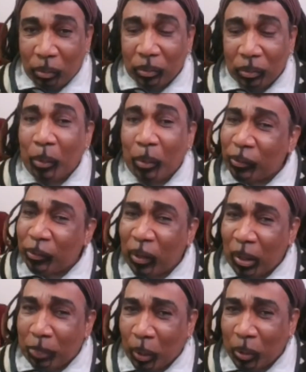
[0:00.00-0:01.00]
I was
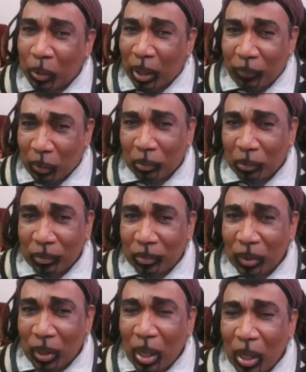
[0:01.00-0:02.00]
very proud of you.
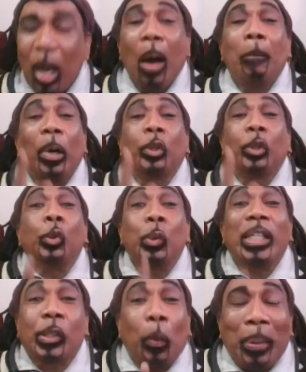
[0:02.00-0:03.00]
But you
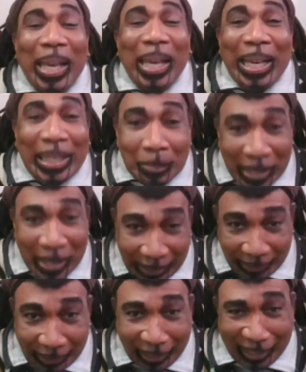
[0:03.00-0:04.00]
disobeyed me.